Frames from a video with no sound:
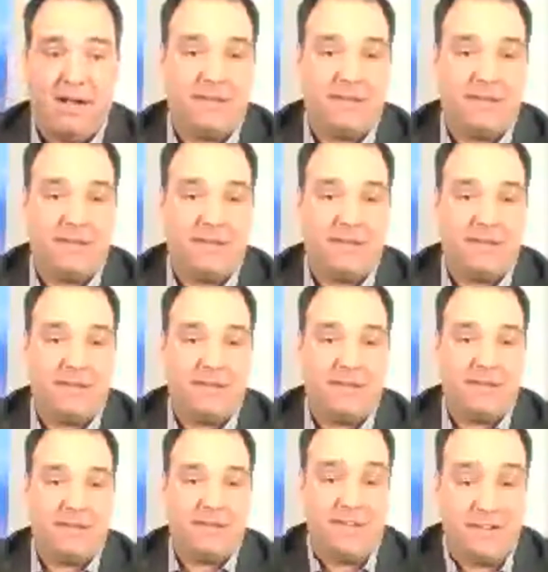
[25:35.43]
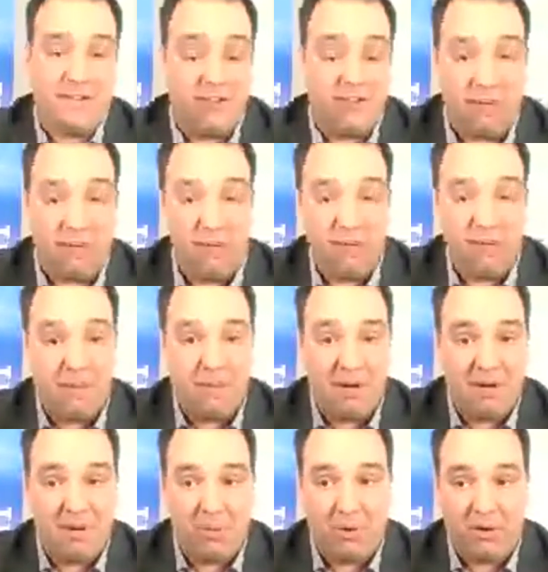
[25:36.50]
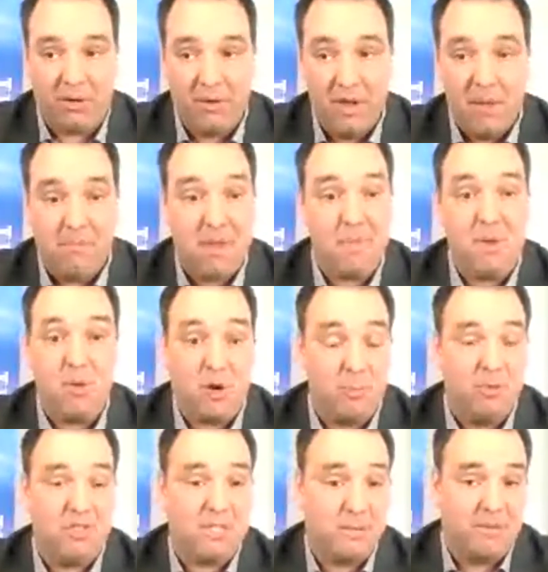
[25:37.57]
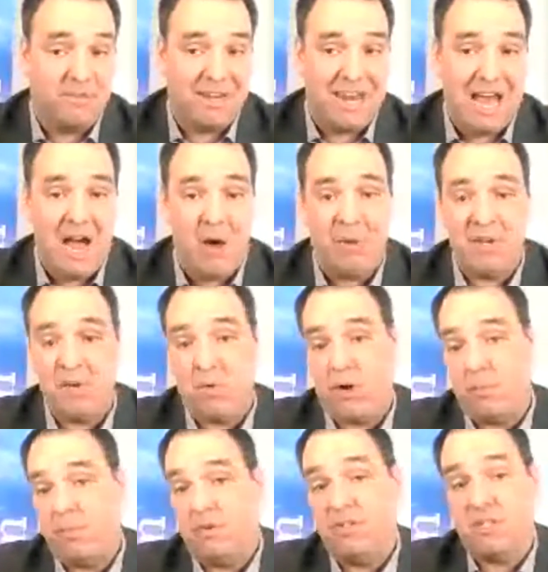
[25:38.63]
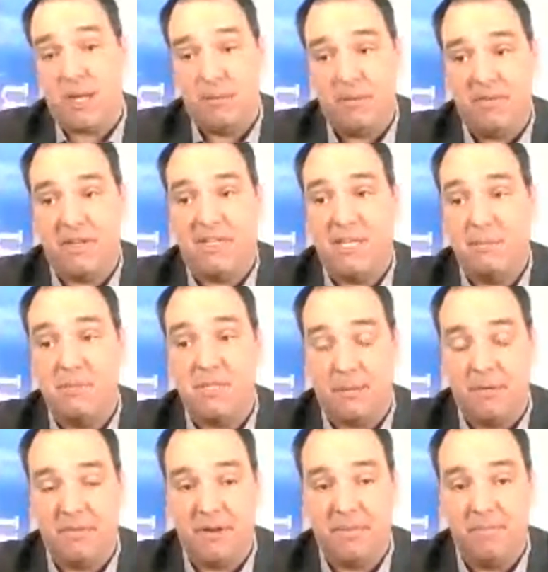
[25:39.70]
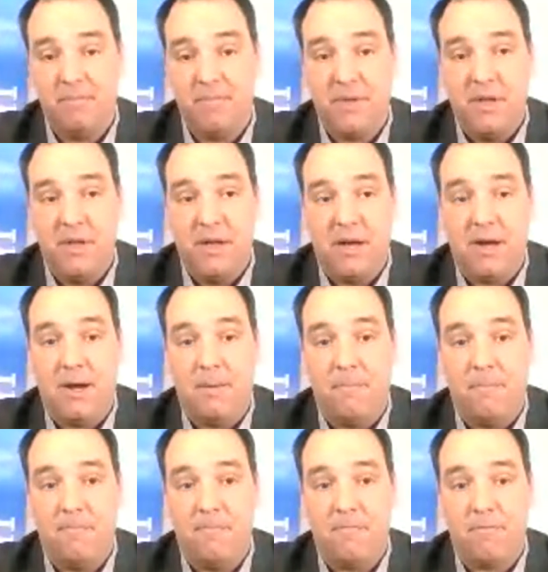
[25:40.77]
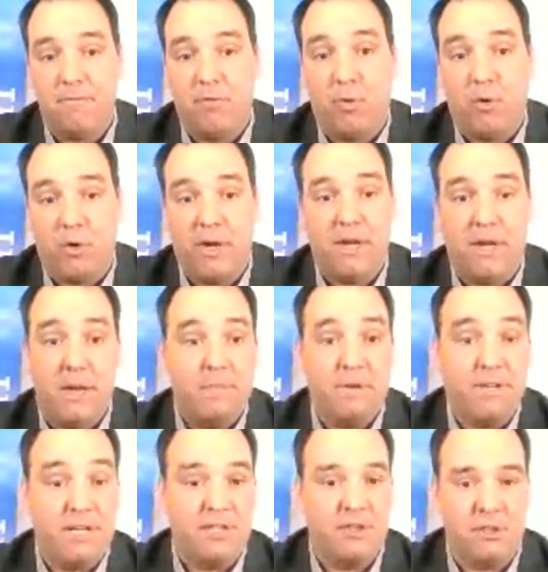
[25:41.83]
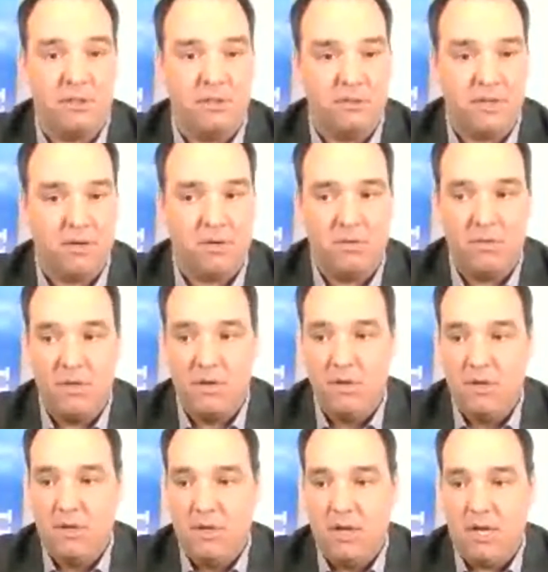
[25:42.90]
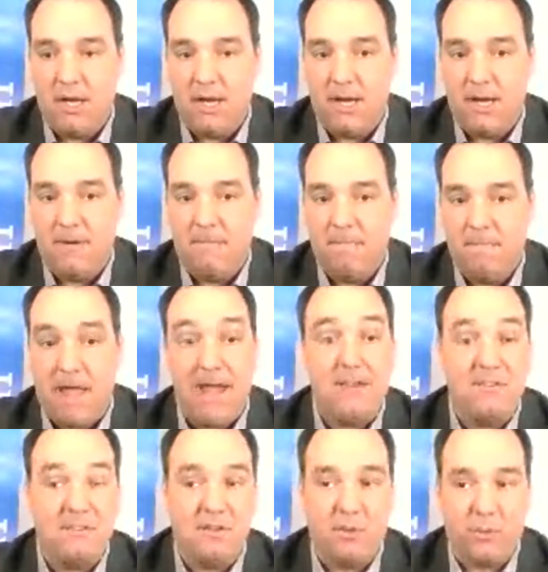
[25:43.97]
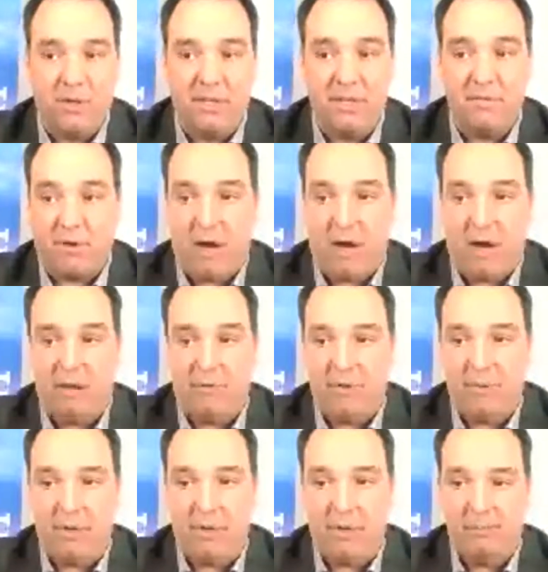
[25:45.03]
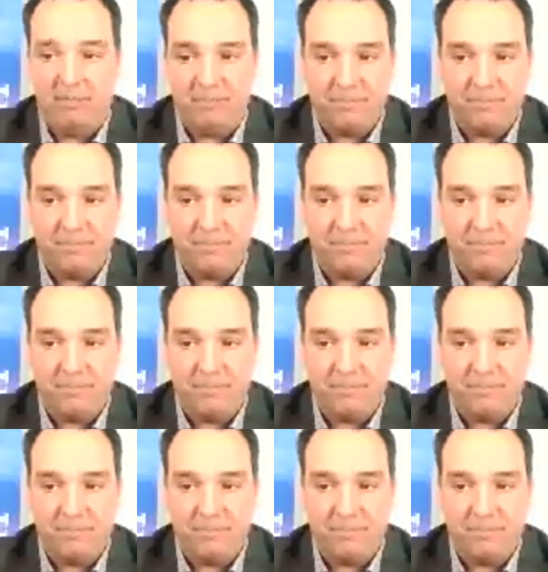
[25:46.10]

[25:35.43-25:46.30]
I'd strongly consider taking a look at putting that money to work. Maybe you want to put some of it now, and you want to put some of it, keep some of it for a potential, end to the relief rally, if you will.